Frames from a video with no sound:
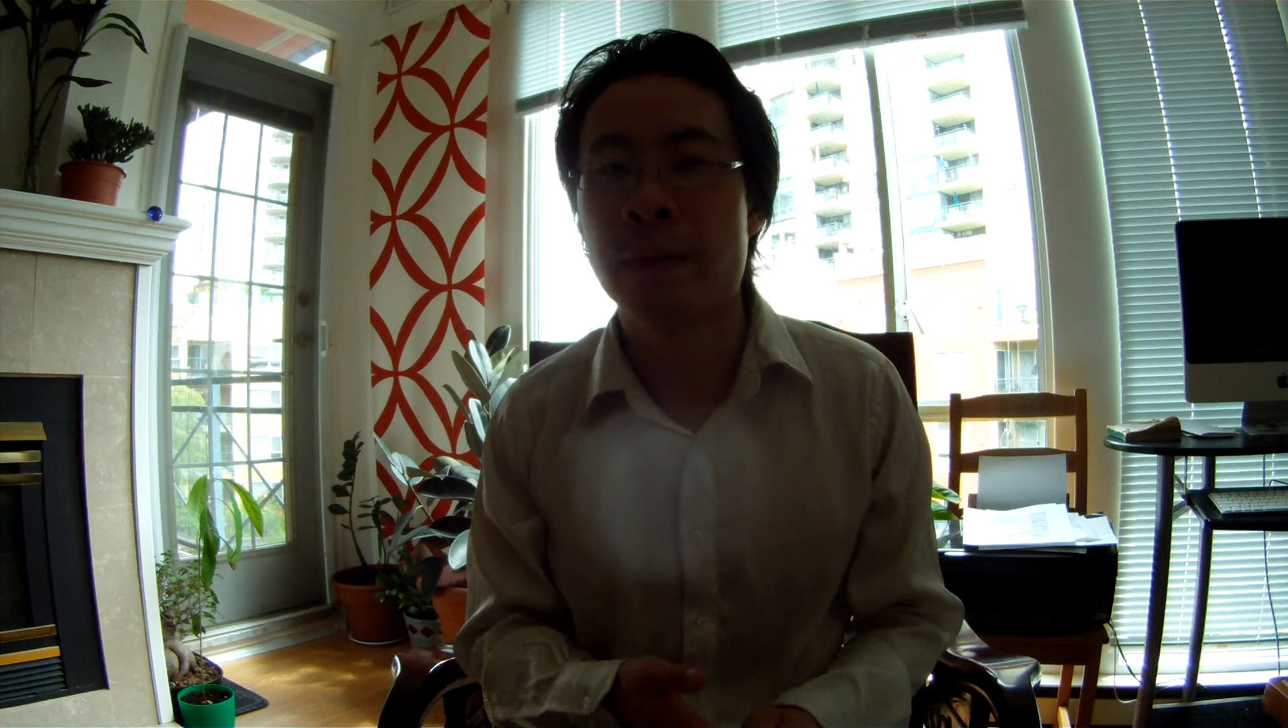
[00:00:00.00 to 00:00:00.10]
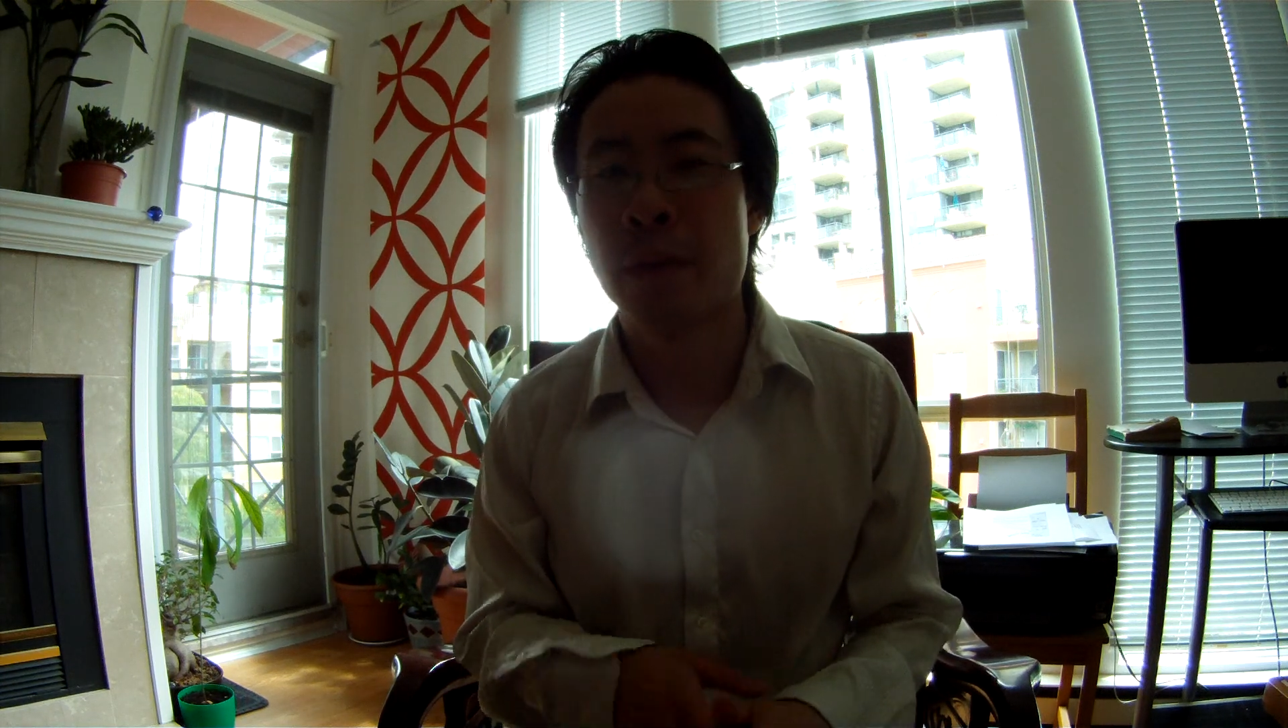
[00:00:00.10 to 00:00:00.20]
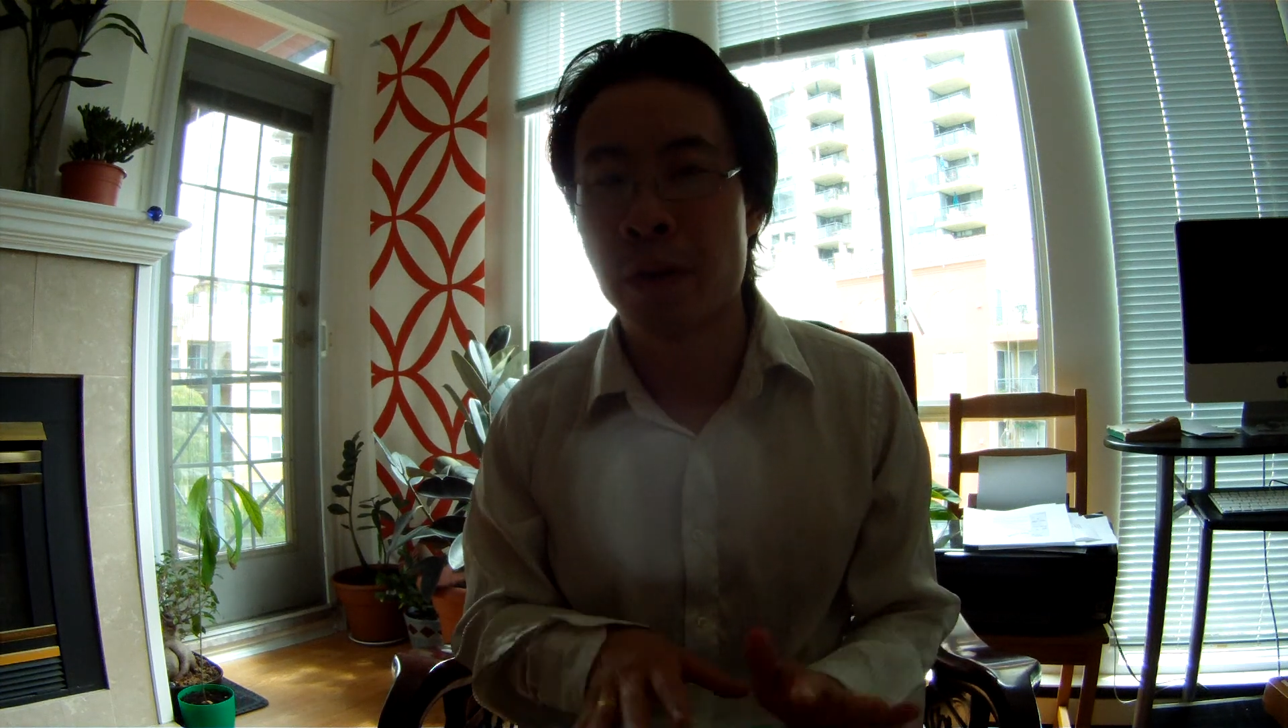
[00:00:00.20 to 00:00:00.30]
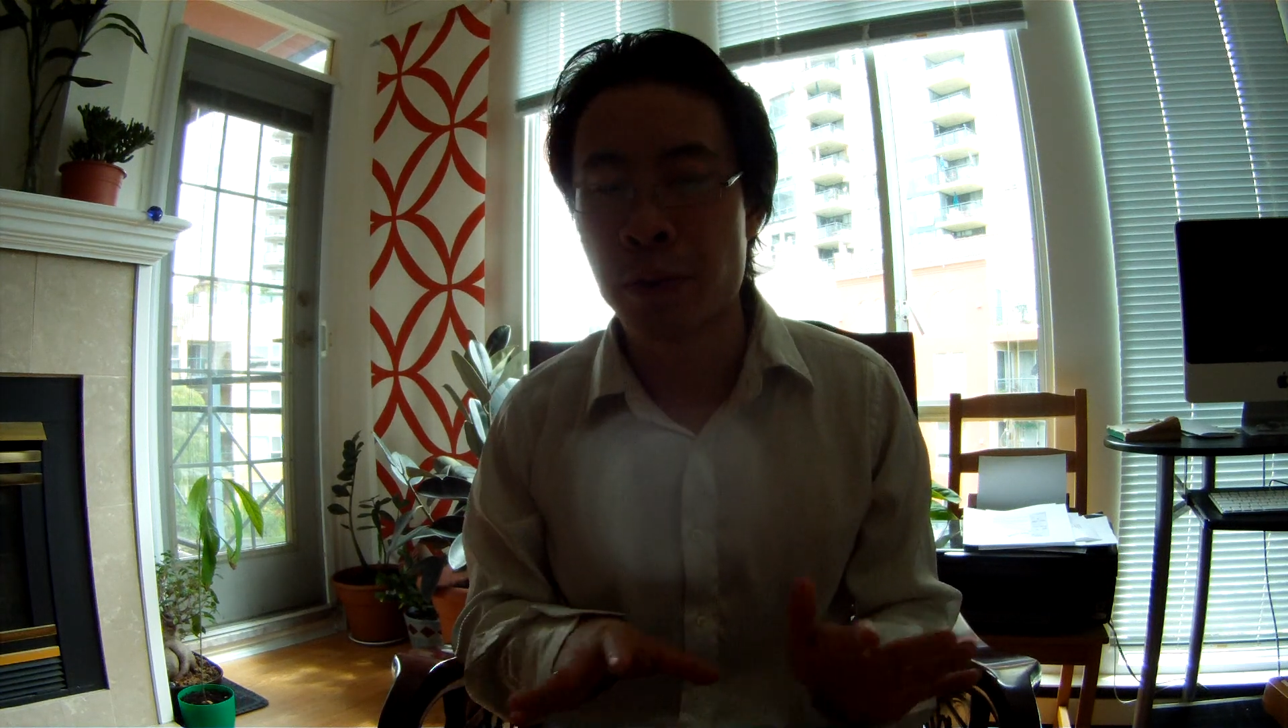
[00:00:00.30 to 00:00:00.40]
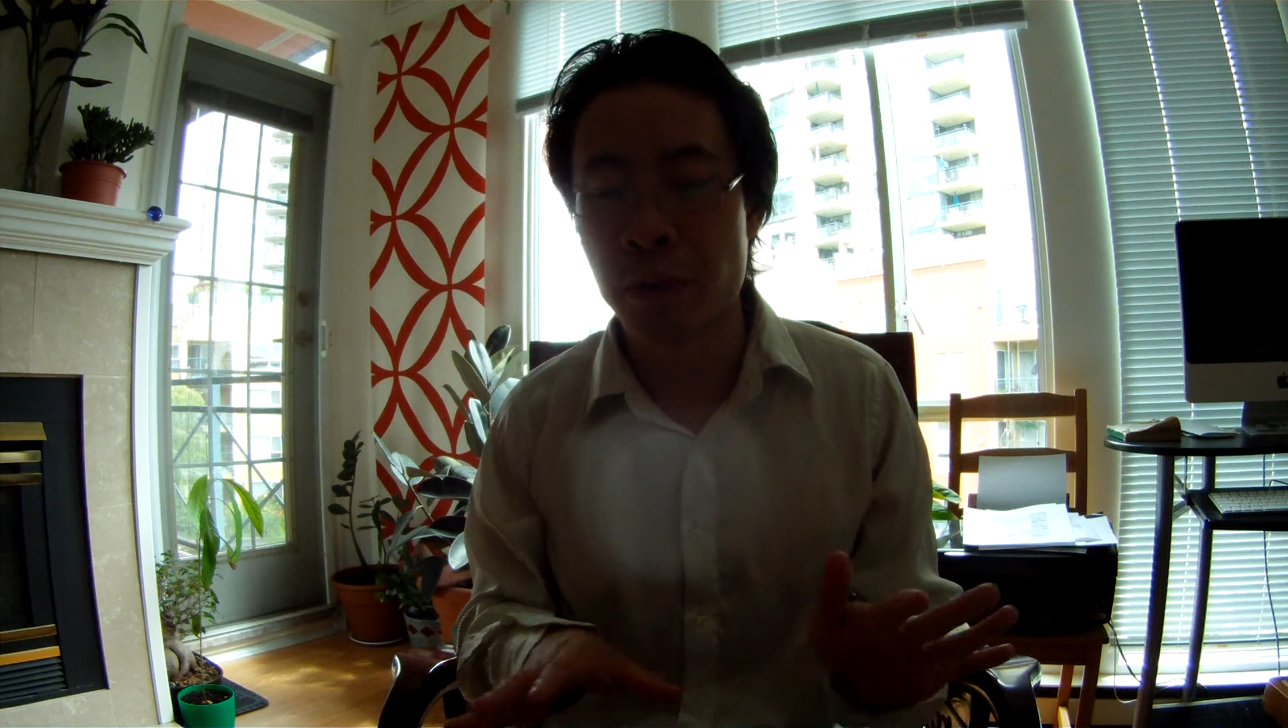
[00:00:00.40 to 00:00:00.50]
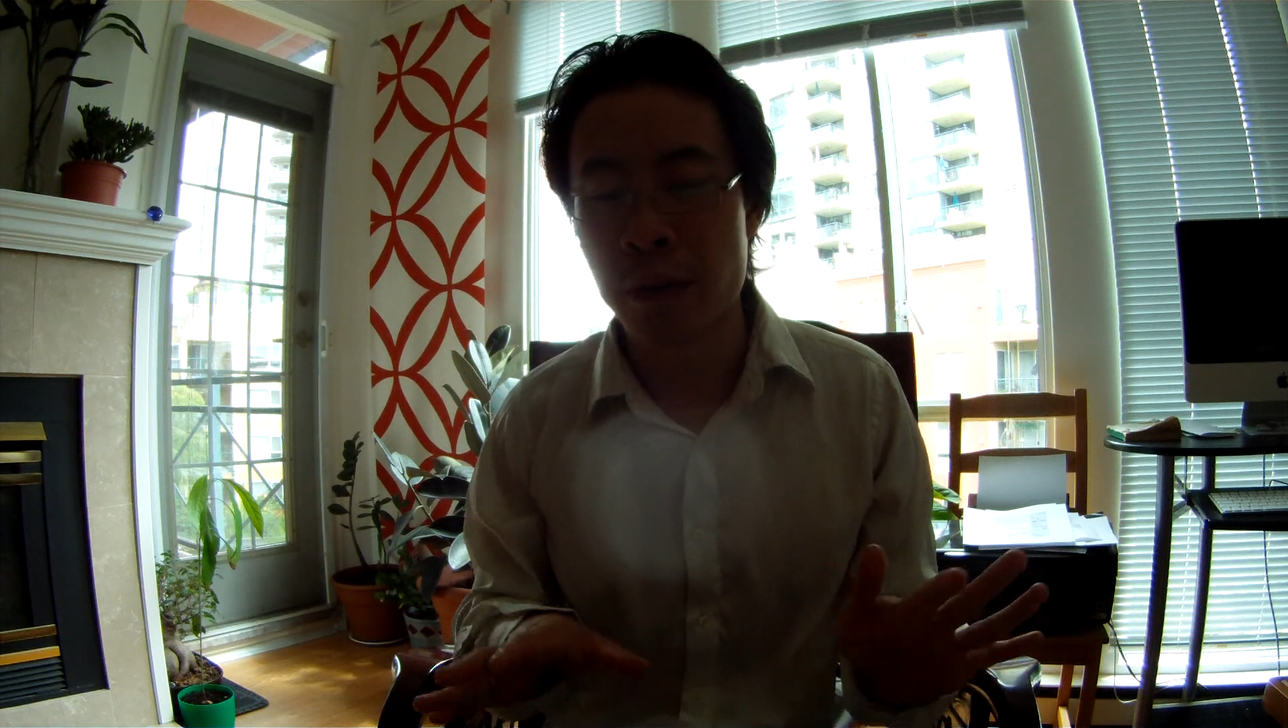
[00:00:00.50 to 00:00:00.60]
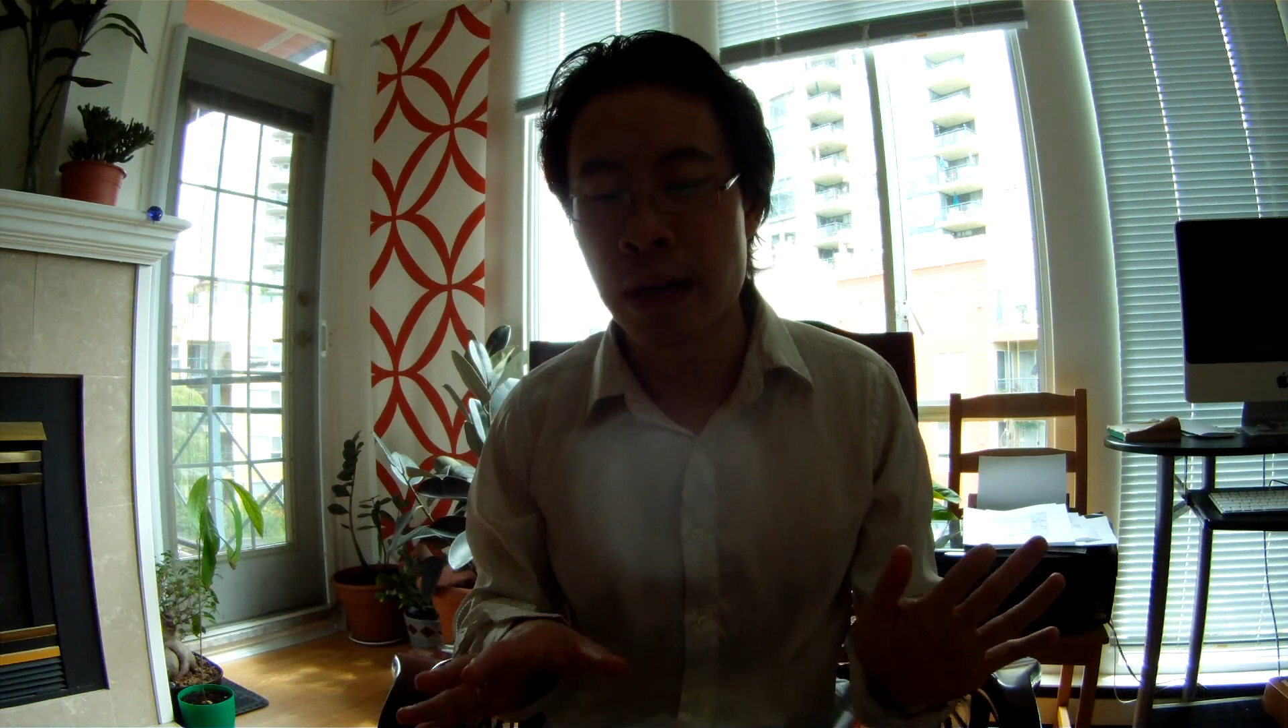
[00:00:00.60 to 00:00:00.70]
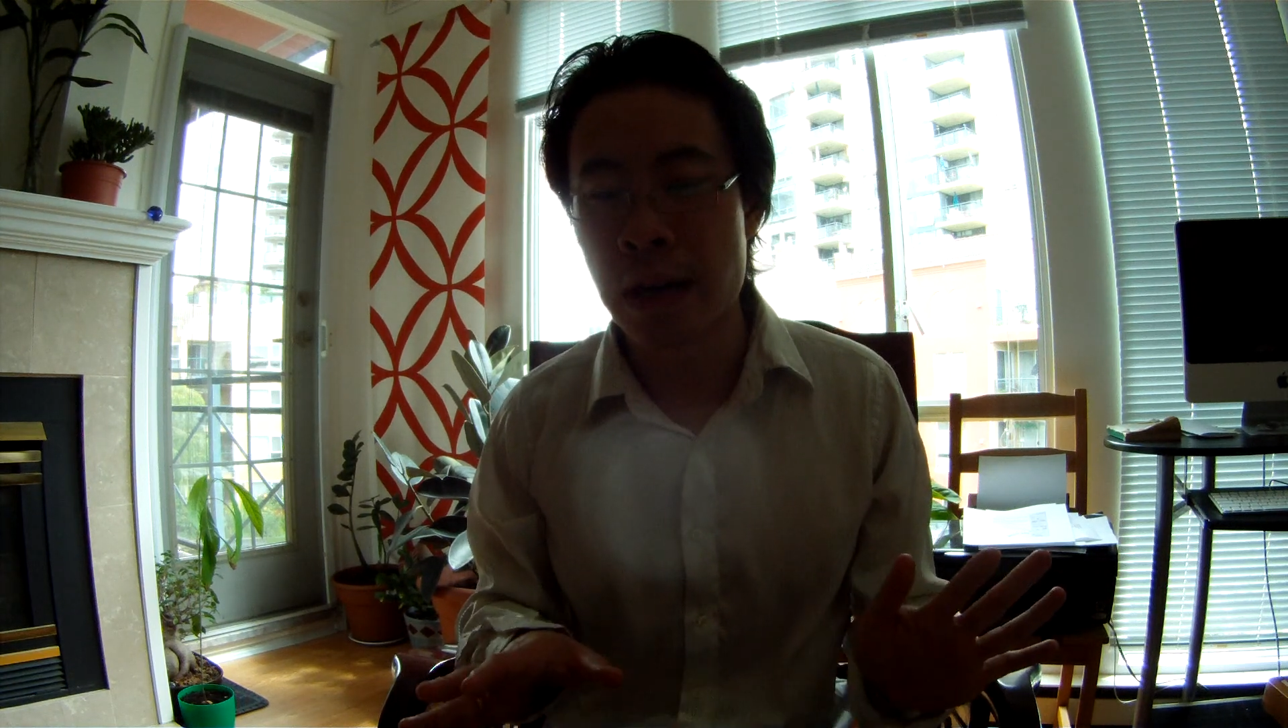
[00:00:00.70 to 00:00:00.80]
for your